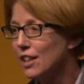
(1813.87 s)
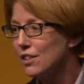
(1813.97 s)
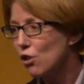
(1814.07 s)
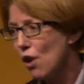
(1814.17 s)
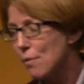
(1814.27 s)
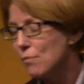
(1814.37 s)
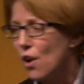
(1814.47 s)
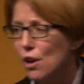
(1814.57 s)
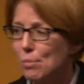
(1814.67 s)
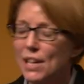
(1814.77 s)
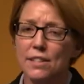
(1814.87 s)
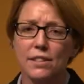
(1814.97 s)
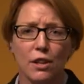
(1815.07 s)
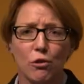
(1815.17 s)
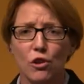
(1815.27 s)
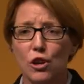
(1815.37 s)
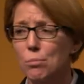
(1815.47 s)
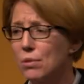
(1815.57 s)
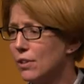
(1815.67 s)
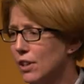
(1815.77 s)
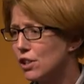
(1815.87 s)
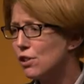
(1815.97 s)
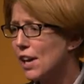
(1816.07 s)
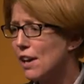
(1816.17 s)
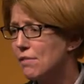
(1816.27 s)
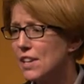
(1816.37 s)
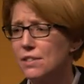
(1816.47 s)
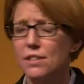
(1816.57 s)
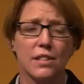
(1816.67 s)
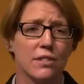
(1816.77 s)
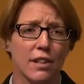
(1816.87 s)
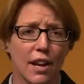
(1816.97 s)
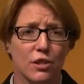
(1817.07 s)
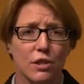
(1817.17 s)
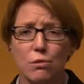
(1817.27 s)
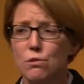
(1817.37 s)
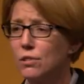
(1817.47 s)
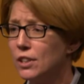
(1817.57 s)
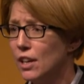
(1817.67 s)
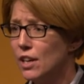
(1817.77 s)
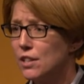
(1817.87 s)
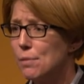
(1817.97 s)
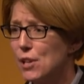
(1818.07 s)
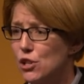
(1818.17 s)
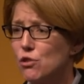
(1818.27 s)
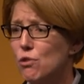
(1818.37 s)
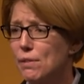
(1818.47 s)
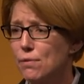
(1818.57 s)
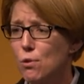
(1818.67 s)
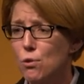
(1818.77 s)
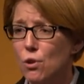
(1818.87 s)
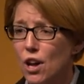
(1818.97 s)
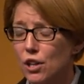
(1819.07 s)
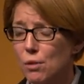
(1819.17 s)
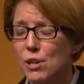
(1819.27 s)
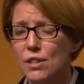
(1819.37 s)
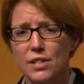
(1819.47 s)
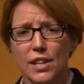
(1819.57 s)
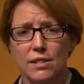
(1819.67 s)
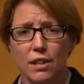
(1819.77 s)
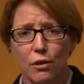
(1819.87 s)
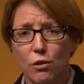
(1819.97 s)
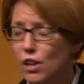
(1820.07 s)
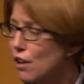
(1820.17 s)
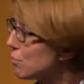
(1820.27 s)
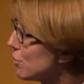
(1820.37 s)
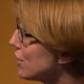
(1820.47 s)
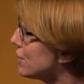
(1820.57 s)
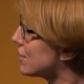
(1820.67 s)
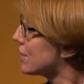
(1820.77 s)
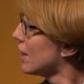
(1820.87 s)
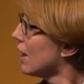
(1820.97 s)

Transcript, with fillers: The Crime, Fire and Policing Group, UK Visas International, the Ministry for uh, Communities and Local Governments.